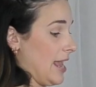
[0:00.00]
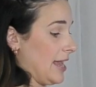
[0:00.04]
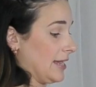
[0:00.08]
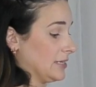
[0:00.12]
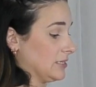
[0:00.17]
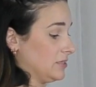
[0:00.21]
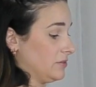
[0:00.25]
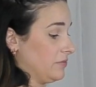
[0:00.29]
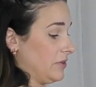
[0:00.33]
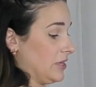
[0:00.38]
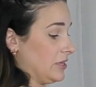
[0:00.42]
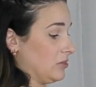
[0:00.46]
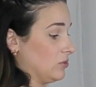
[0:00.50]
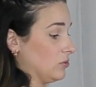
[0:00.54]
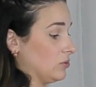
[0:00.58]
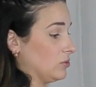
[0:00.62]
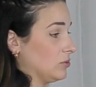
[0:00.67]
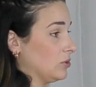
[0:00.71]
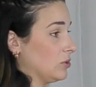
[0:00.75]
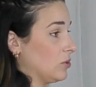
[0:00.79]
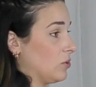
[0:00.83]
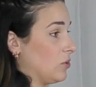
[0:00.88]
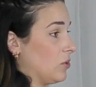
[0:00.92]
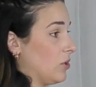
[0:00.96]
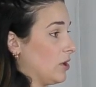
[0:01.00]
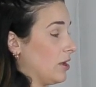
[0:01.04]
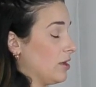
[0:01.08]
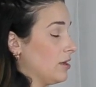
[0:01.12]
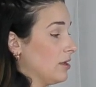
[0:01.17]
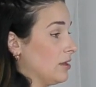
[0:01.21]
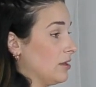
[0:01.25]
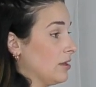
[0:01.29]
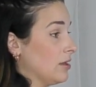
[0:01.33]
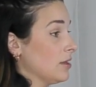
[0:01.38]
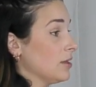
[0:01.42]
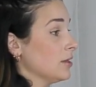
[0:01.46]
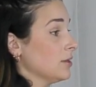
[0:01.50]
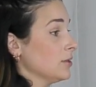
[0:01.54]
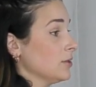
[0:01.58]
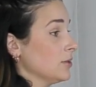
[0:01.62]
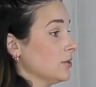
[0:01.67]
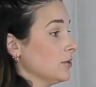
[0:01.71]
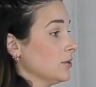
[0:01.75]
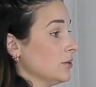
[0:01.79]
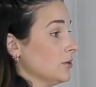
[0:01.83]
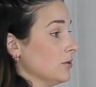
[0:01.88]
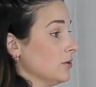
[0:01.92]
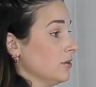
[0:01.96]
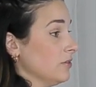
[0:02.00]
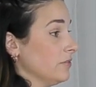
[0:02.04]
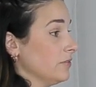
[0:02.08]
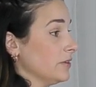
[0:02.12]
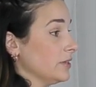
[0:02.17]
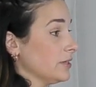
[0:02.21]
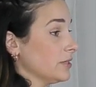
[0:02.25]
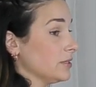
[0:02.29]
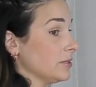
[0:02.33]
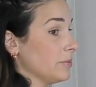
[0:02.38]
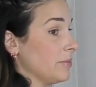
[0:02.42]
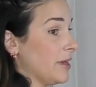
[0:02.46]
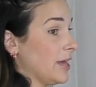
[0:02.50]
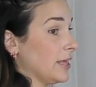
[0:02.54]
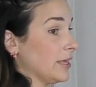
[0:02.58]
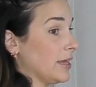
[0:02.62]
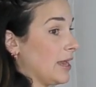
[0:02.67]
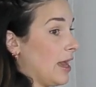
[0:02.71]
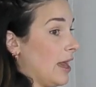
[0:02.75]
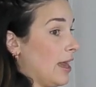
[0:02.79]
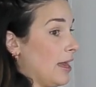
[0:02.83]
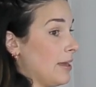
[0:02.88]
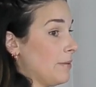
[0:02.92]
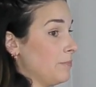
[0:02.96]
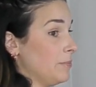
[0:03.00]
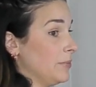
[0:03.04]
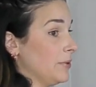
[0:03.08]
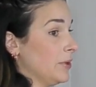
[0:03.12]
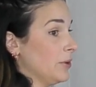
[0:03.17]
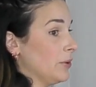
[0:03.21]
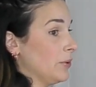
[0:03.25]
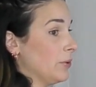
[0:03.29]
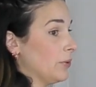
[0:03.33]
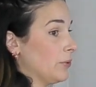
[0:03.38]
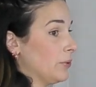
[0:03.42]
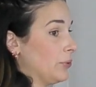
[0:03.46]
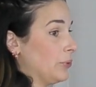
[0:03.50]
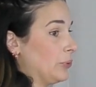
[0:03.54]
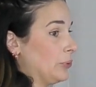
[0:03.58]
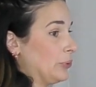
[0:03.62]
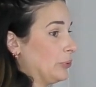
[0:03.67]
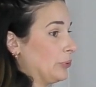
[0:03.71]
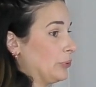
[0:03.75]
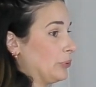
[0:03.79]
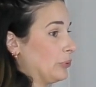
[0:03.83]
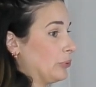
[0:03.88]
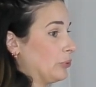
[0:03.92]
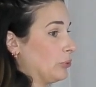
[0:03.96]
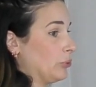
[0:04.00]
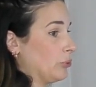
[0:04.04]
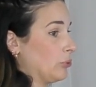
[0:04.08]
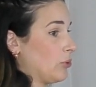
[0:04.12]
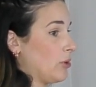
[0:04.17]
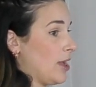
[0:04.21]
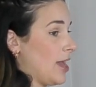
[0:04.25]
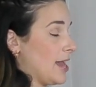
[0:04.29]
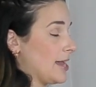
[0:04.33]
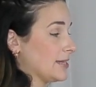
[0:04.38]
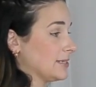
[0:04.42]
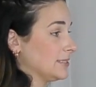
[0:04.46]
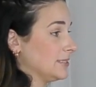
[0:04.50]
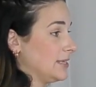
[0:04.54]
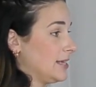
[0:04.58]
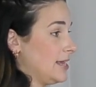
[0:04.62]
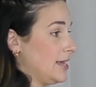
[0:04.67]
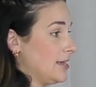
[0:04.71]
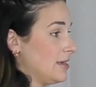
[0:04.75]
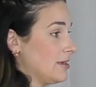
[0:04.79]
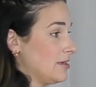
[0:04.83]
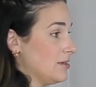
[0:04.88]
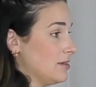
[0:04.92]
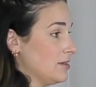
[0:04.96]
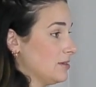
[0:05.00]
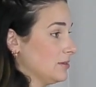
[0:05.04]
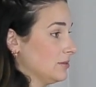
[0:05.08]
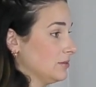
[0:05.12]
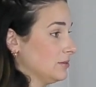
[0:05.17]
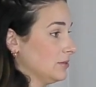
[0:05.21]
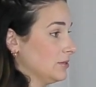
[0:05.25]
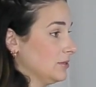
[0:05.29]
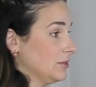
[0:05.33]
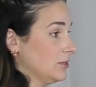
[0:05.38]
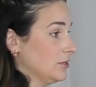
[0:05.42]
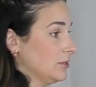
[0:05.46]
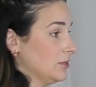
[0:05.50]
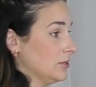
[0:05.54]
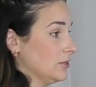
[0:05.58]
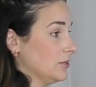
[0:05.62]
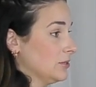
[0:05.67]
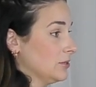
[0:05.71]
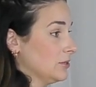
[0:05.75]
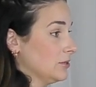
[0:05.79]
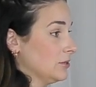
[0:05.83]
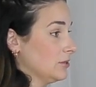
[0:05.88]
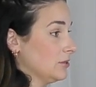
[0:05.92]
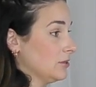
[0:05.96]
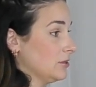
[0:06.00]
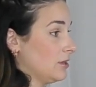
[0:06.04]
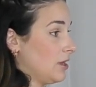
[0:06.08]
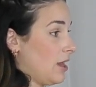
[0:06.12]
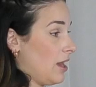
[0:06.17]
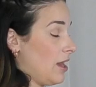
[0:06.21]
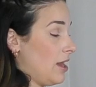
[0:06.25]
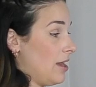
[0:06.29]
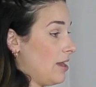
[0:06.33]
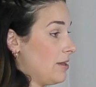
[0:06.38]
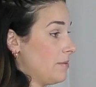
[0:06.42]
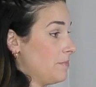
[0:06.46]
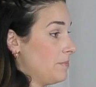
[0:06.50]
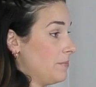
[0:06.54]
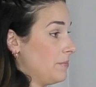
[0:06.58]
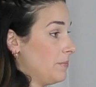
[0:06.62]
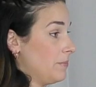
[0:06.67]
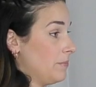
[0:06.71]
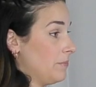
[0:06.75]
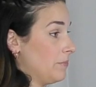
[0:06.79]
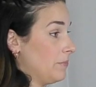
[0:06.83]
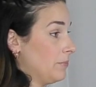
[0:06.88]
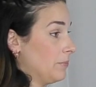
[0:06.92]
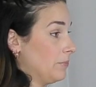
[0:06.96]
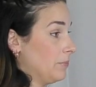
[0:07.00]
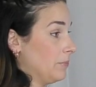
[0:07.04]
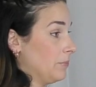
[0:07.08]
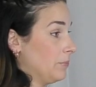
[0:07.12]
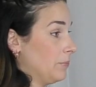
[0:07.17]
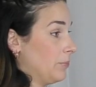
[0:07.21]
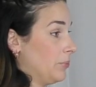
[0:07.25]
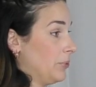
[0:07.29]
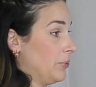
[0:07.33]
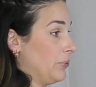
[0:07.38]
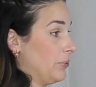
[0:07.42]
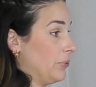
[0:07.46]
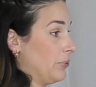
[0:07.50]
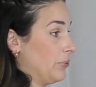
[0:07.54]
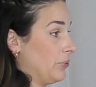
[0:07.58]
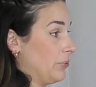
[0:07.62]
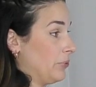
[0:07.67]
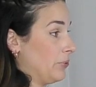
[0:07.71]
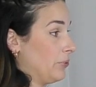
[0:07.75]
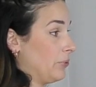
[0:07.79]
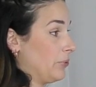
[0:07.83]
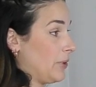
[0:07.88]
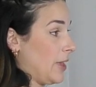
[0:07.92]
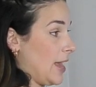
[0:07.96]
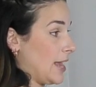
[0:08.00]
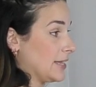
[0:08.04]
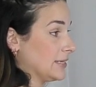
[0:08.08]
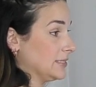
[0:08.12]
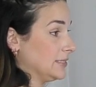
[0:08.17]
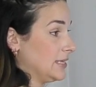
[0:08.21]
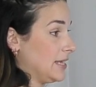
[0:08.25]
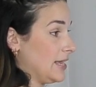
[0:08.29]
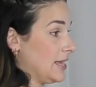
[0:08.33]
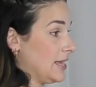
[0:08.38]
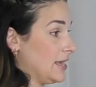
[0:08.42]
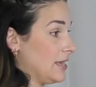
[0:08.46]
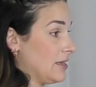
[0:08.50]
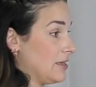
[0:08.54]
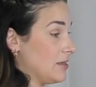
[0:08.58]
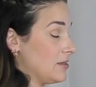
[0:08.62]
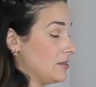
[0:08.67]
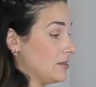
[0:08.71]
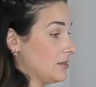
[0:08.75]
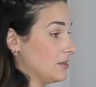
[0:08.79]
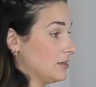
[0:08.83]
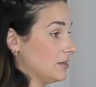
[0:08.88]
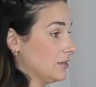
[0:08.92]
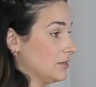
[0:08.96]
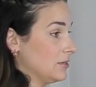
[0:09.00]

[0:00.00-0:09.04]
activate through the core. Fill the belly up. Exhale. Up. Exhale.